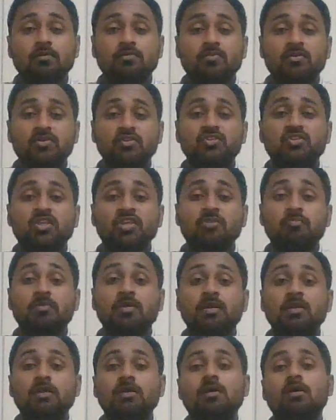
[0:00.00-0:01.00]
first
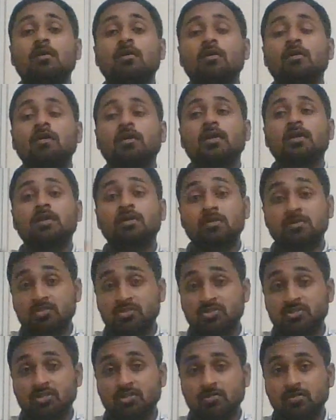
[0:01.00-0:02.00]
statement in a
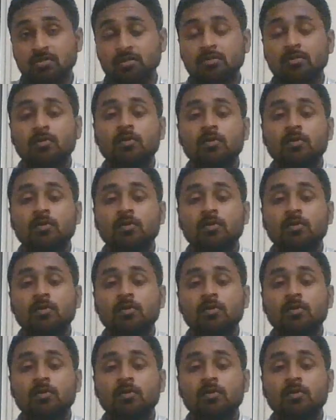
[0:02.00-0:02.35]
constructor,